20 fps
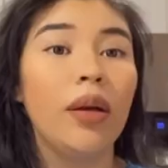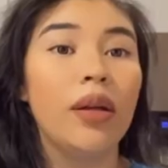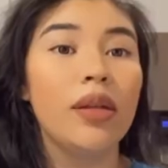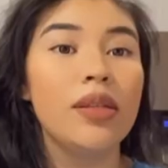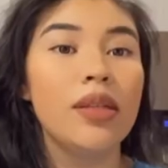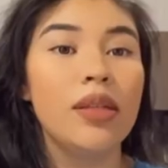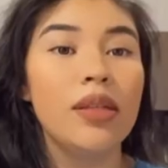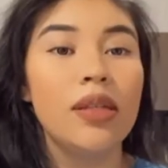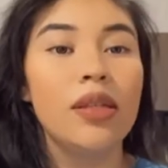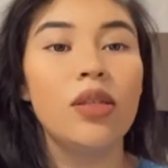
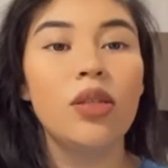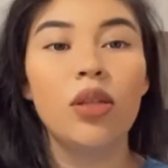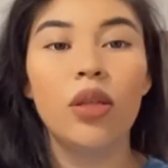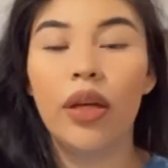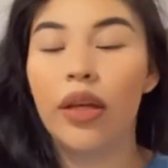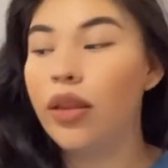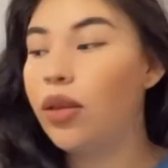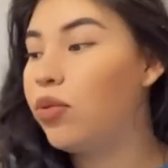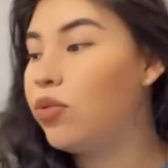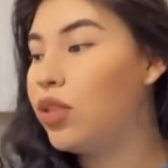since it's
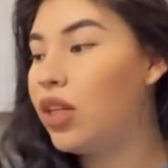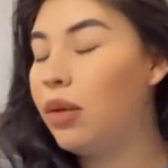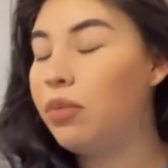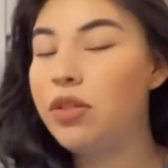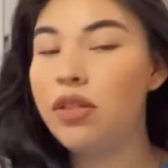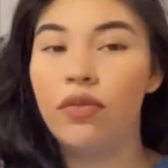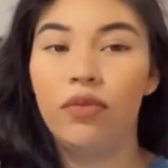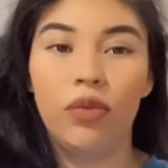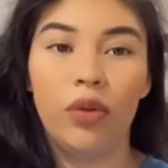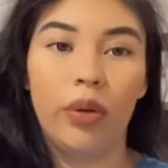like those
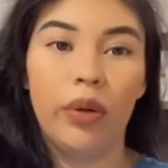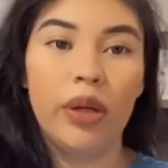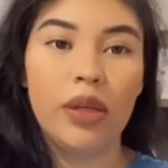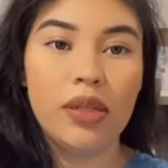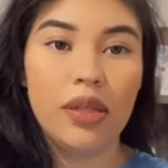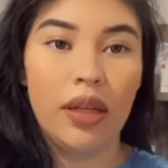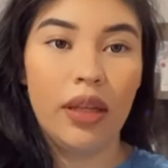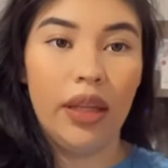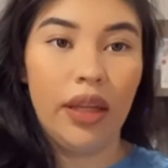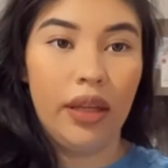types of
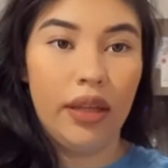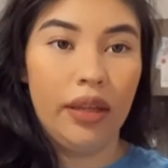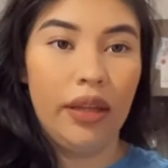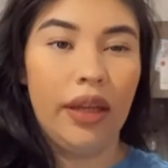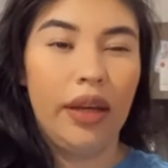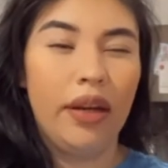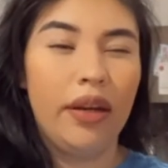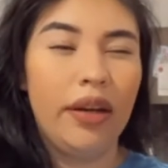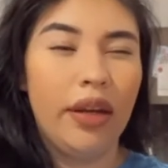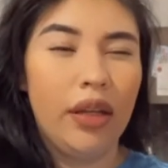floorings that like they
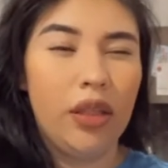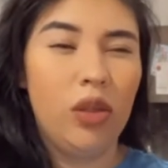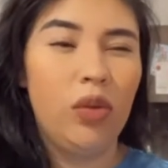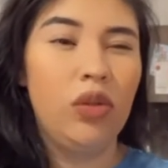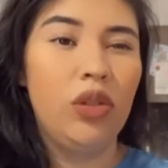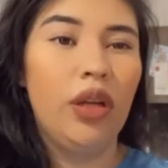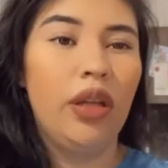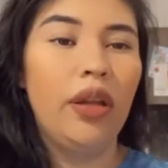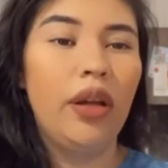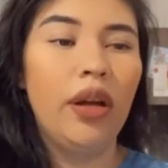connect to
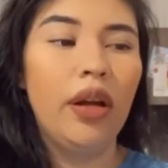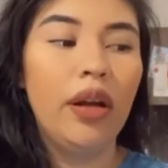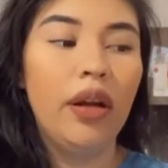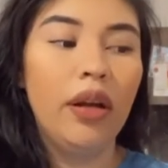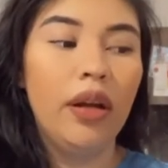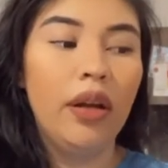each other